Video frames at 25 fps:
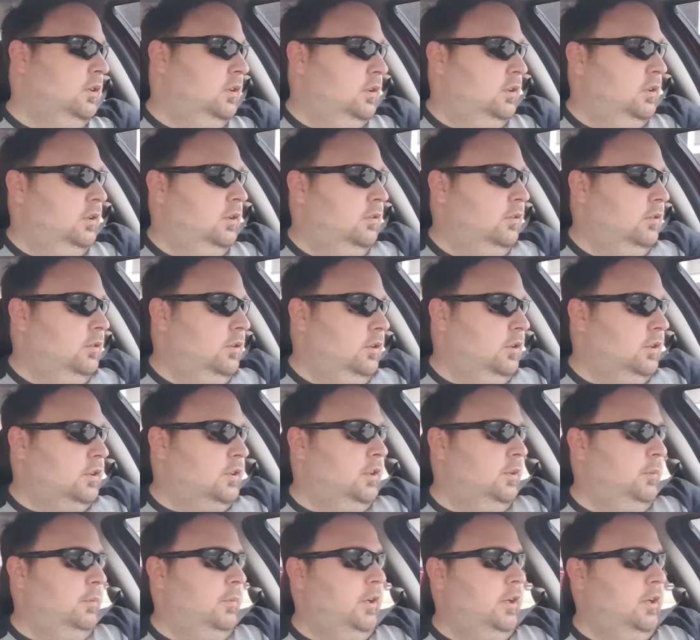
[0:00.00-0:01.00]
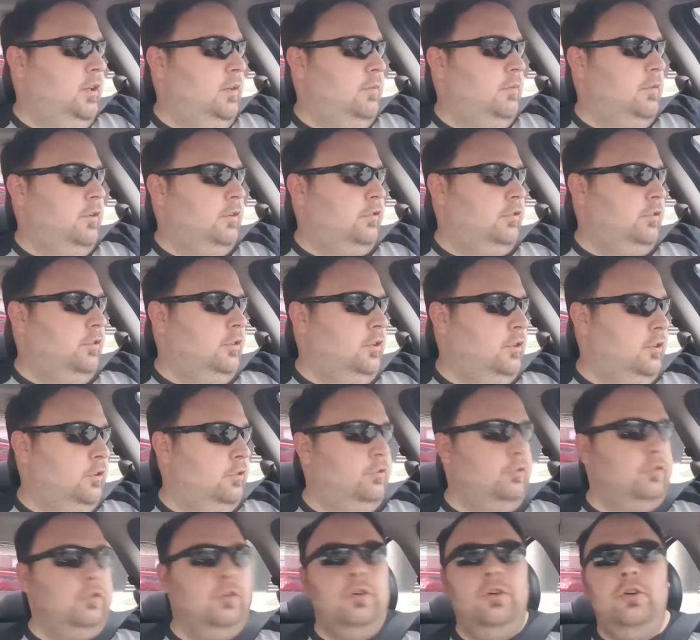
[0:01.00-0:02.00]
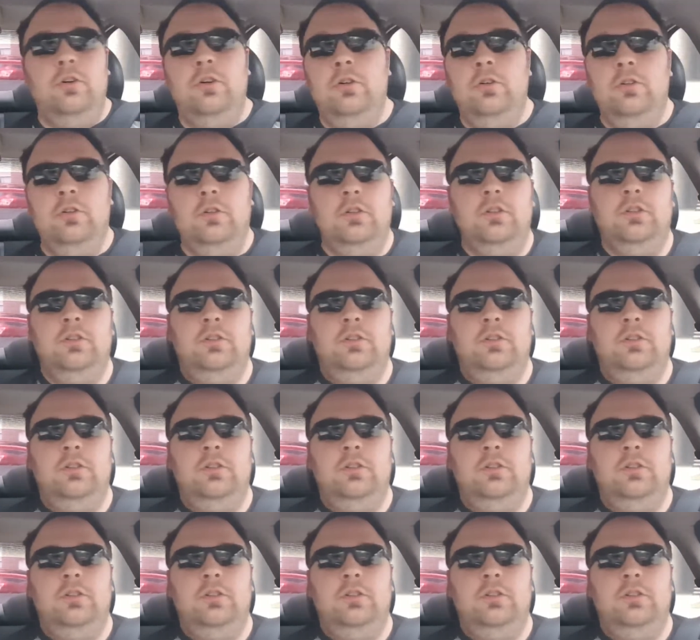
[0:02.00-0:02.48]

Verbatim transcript: Oh, look, they made a much larger hole.